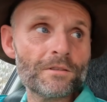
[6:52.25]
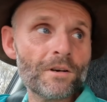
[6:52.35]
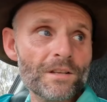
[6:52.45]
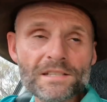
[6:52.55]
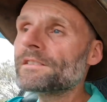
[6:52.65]

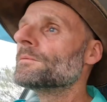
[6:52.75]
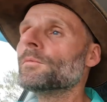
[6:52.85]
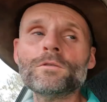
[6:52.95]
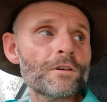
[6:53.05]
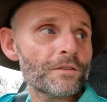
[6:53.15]
Oh, there's even
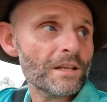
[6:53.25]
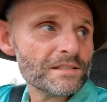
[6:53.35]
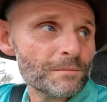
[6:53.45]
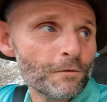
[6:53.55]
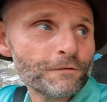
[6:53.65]
more over there.
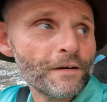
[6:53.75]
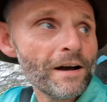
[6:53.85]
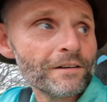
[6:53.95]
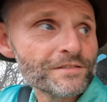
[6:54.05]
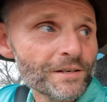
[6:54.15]
Some old
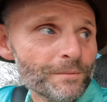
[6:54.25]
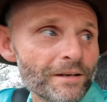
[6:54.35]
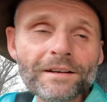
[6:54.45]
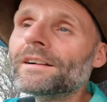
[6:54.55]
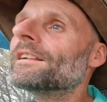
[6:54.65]
falcons up
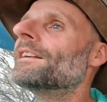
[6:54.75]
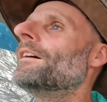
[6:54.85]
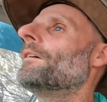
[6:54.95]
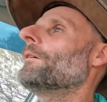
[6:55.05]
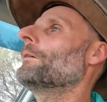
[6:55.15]
there.
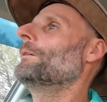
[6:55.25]
Huh.